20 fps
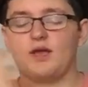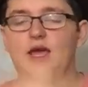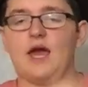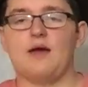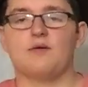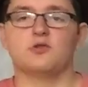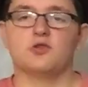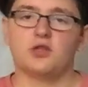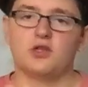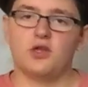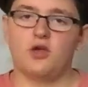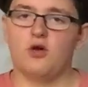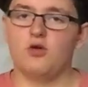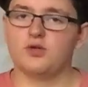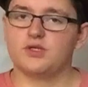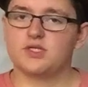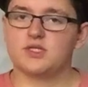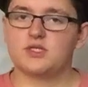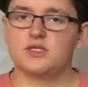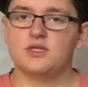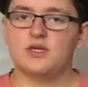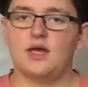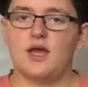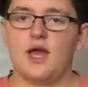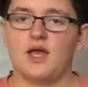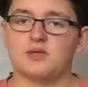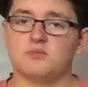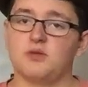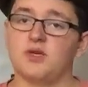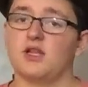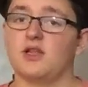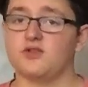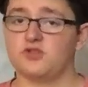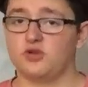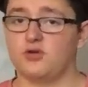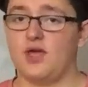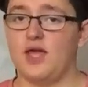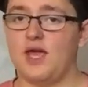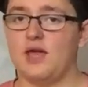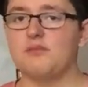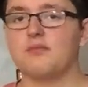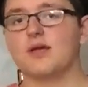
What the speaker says: to capture the ghosts as many as you can,